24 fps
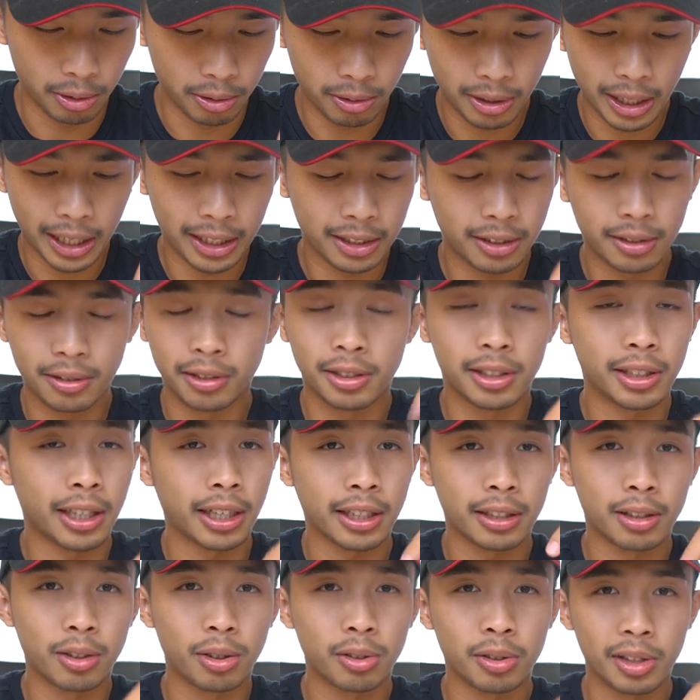you guys could
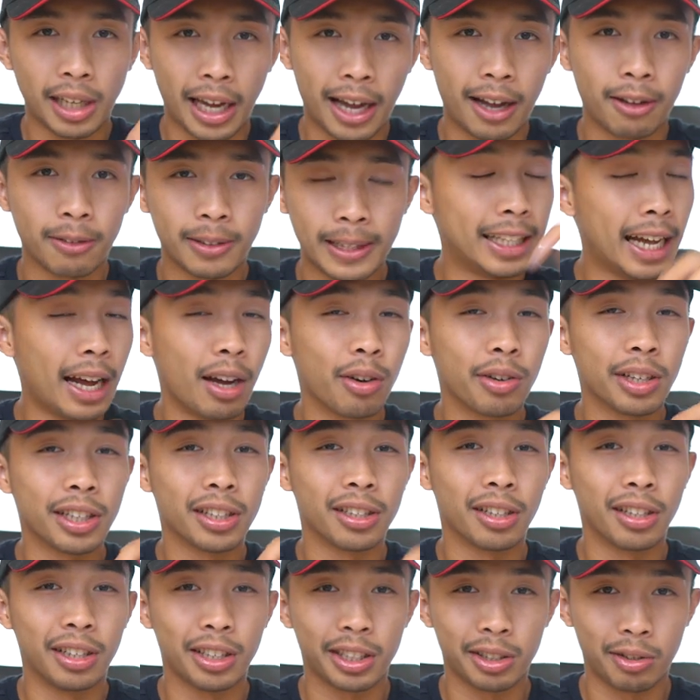check those out down
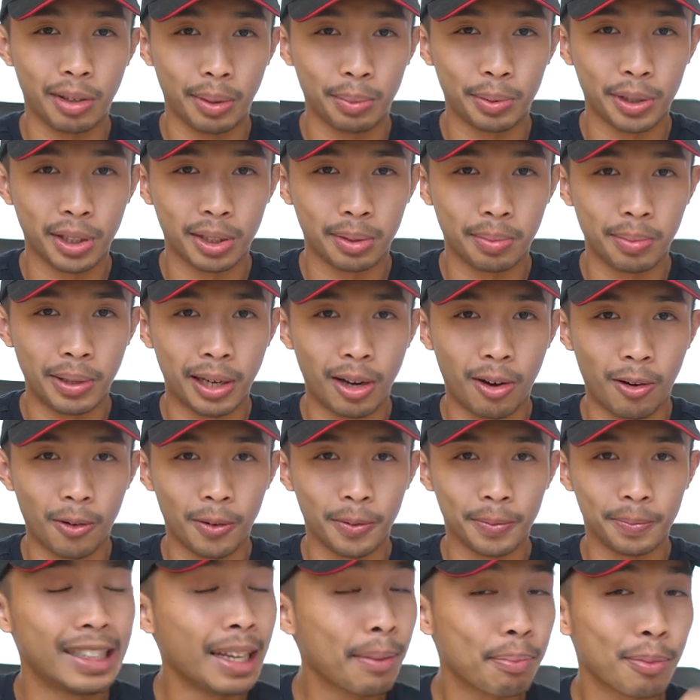in the descriptions
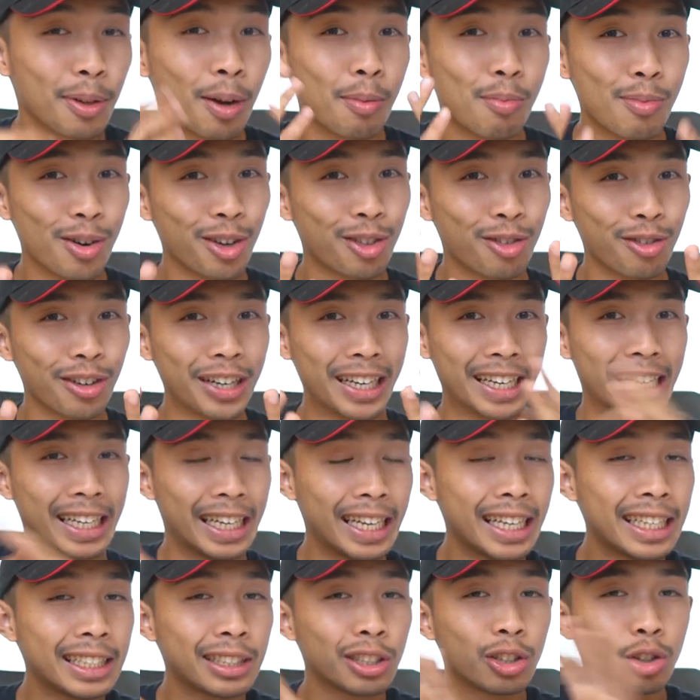below. Tip number three
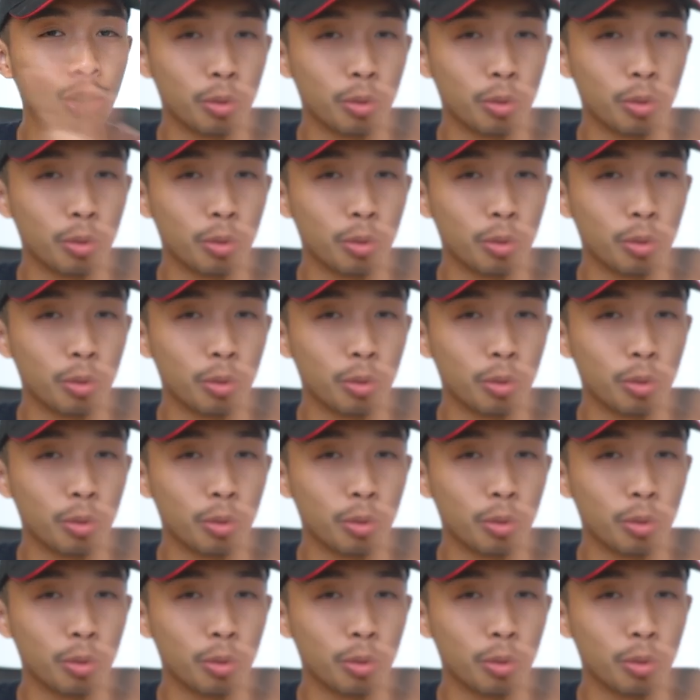is